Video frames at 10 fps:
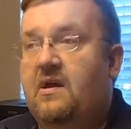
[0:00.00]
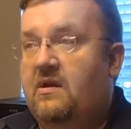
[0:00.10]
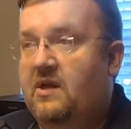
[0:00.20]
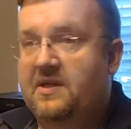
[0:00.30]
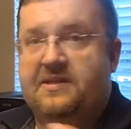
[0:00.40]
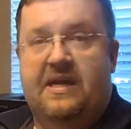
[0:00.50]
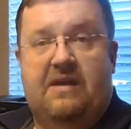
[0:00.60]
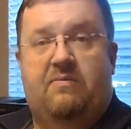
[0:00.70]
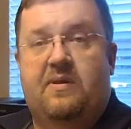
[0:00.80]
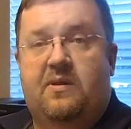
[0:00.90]
You can take
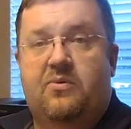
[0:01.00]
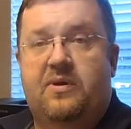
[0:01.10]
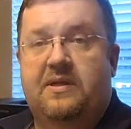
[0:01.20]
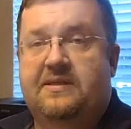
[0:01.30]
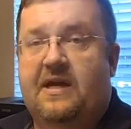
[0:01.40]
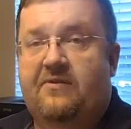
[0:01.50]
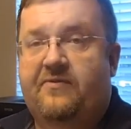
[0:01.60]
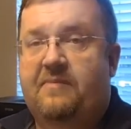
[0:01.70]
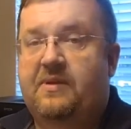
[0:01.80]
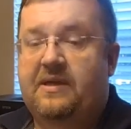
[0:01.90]
it with you, and the entire
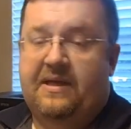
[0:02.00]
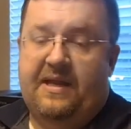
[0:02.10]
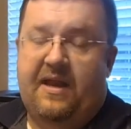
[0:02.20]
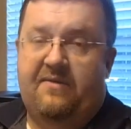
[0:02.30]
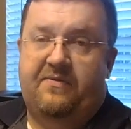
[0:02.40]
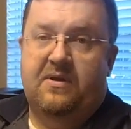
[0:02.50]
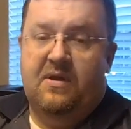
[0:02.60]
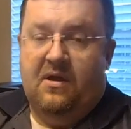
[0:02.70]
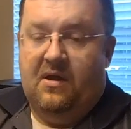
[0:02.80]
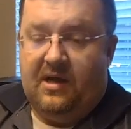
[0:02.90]
family can have
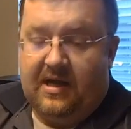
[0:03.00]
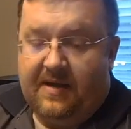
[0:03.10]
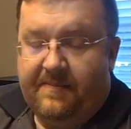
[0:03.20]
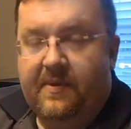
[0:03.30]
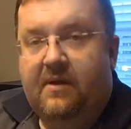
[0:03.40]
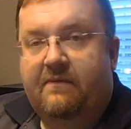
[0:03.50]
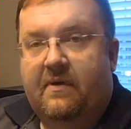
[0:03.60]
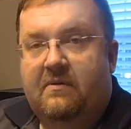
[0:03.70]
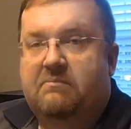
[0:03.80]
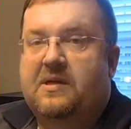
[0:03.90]

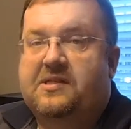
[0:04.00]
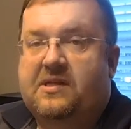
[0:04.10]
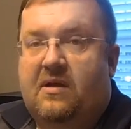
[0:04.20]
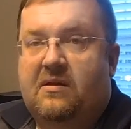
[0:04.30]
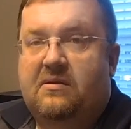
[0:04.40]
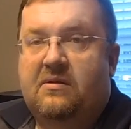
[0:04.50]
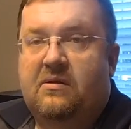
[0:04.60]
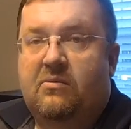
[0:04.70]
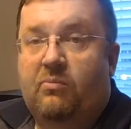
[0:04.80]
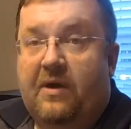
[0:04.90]
a solid
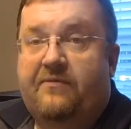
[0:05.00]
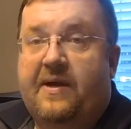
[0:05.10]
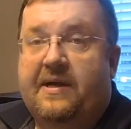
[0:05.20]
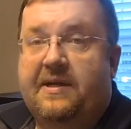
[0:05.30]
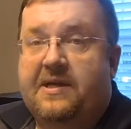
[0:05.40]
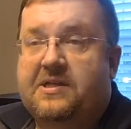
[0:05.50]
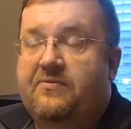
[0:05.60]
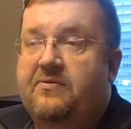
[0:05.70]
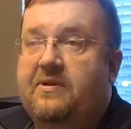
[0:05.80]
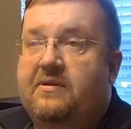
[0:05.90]
Wi-Fi connection
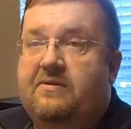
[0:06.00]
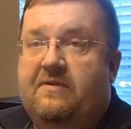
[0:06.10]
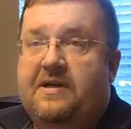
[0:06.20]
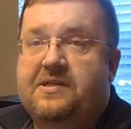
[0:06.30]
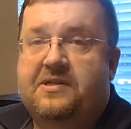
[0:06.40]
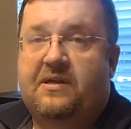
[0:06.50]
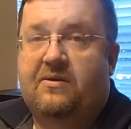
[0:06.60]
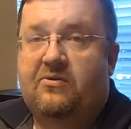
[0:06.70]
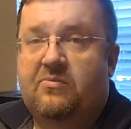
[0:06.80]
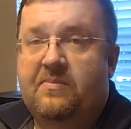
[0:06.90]
for their devices at
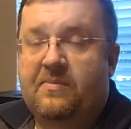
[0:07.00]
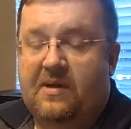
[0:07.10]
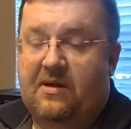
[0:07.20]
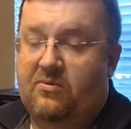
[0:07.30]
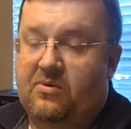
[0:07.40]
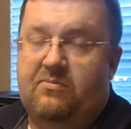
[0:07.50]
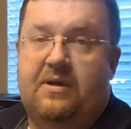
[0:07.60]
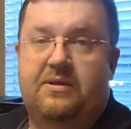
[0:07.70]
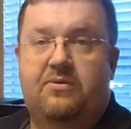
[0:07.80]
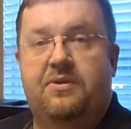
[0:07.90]
home or
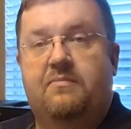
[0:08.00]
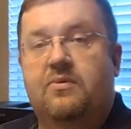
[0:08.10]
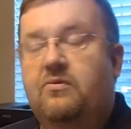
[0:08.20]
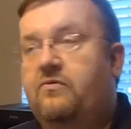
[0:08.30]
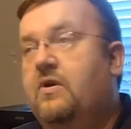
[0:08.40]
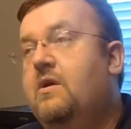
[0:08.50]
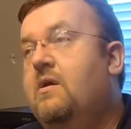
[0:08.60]
while you're on the move.